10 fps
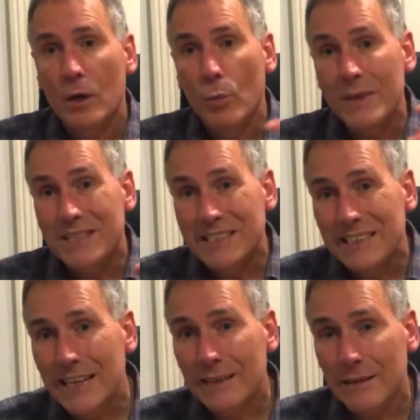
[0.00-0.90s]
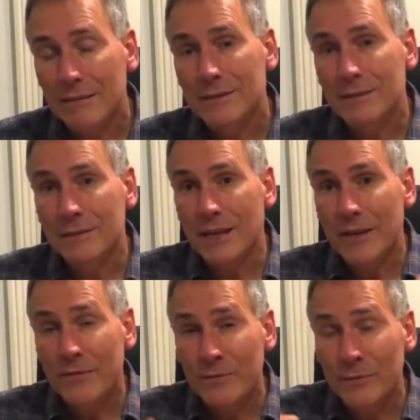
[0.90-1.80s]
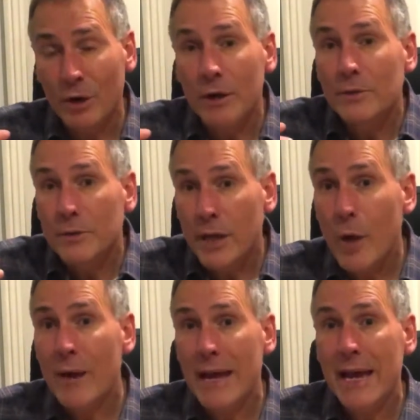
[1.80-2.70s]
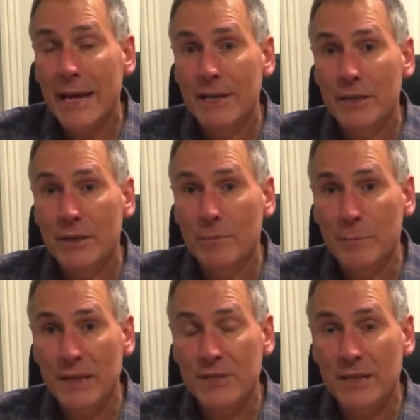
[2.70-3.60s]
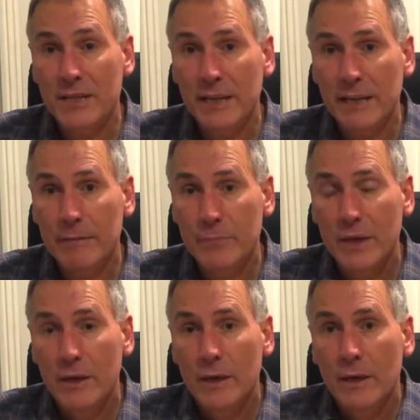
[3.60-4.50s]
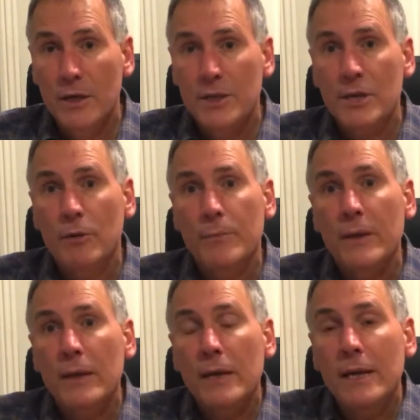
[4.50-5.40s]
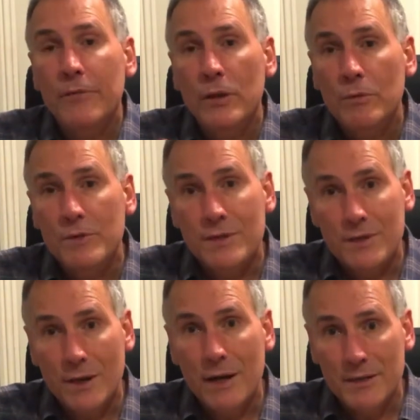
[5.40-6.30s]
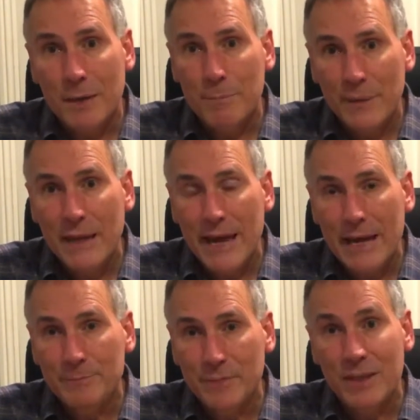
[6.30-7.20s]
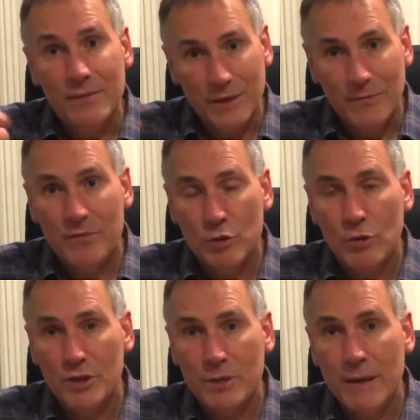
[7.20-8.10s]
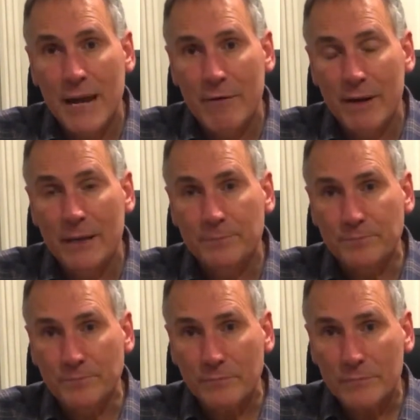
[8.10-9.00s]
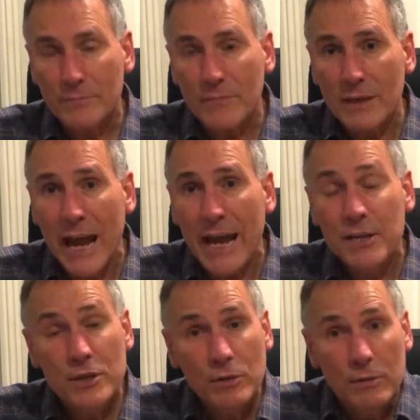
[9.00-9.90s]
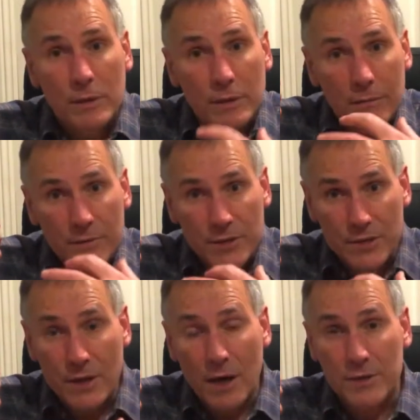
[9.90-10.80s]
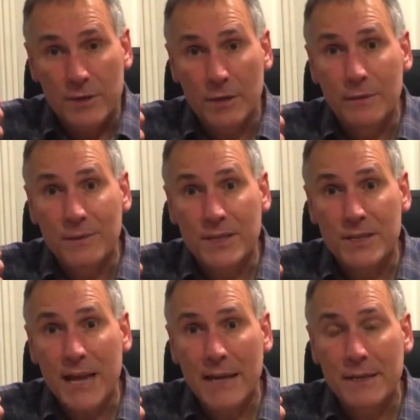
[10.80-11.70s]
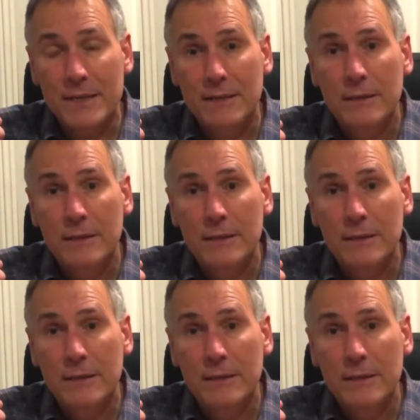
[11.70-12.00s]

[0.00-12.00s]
with as little, if not no air in your BCD. So if you start dumping air, if you've still got some air in it, and you start to descend,